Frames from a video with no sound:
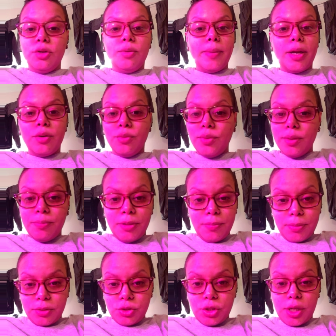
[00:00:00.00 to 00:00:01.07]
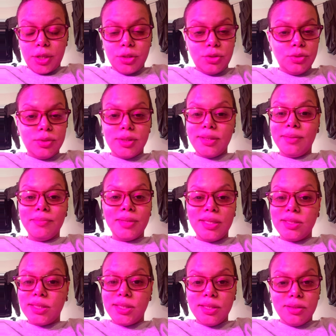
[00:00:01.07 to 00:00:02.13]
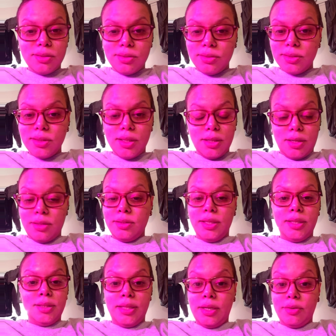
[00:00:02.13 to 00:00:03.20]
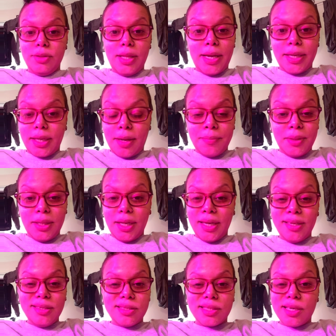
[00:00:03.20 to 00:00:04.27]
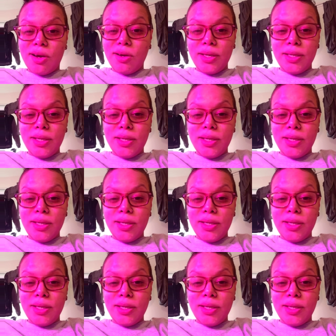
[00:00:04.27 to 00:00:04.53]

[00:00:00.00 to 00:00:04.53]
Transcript: no matter what people are trying to do to them, they're like, I mean, and it's